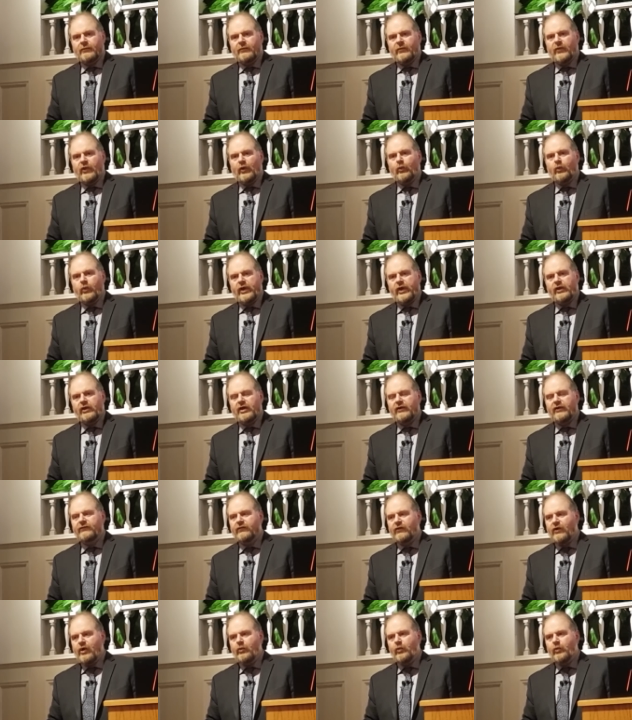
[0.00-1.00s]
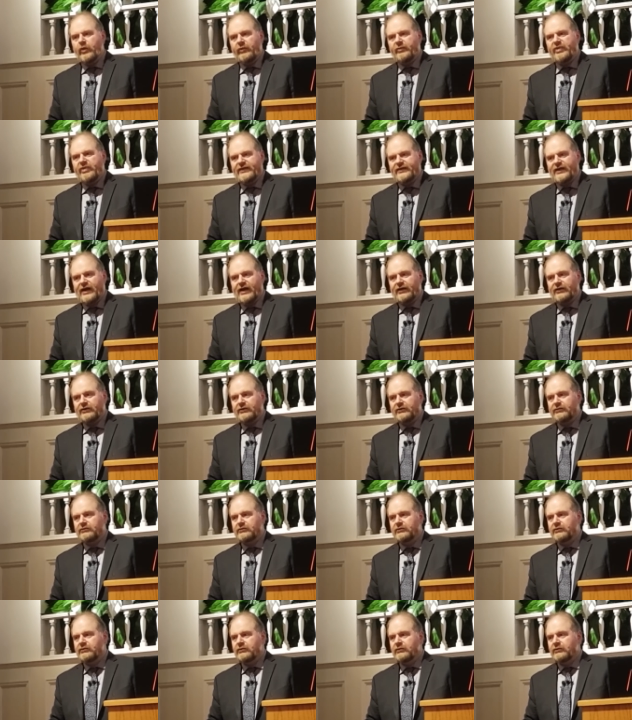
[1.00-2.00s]
The will of Rome will be done
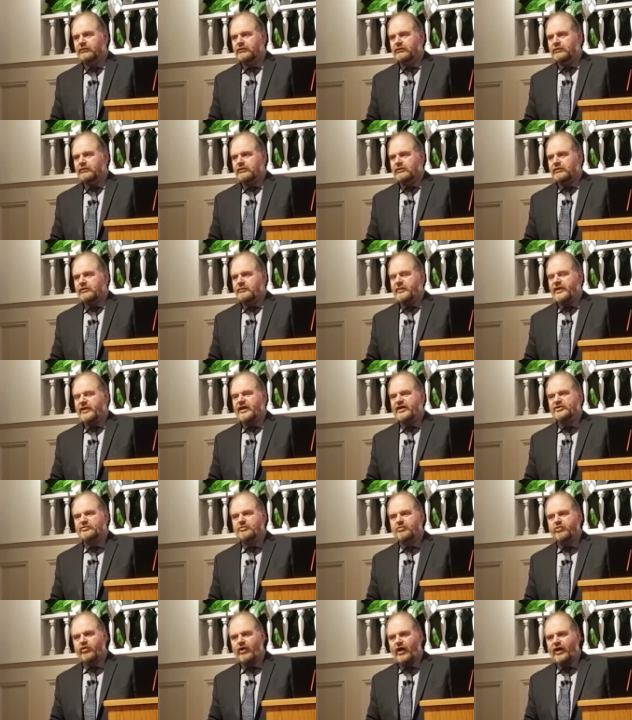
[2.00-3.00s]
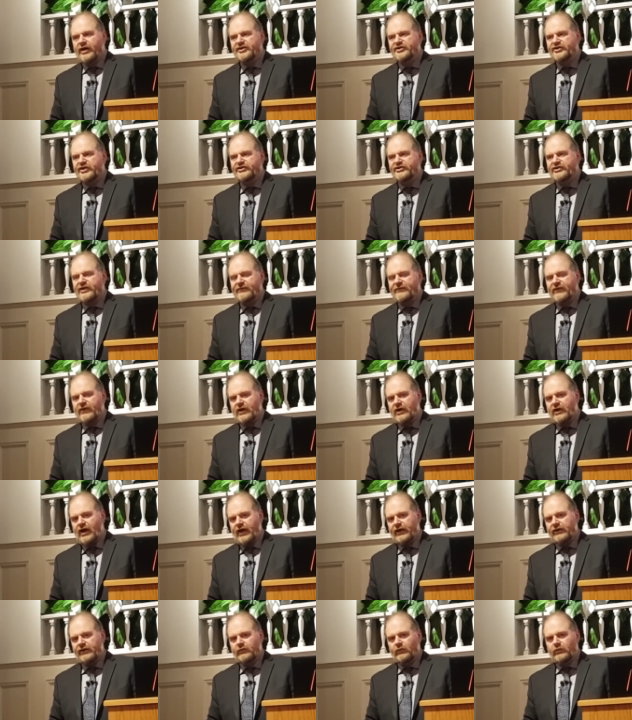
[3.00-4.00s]
because Protestants have
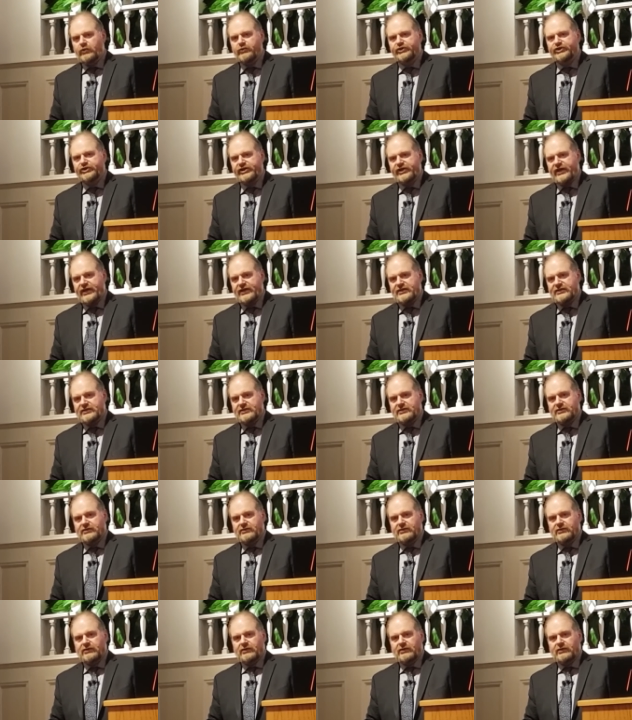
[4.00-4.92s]
forgotten who she is.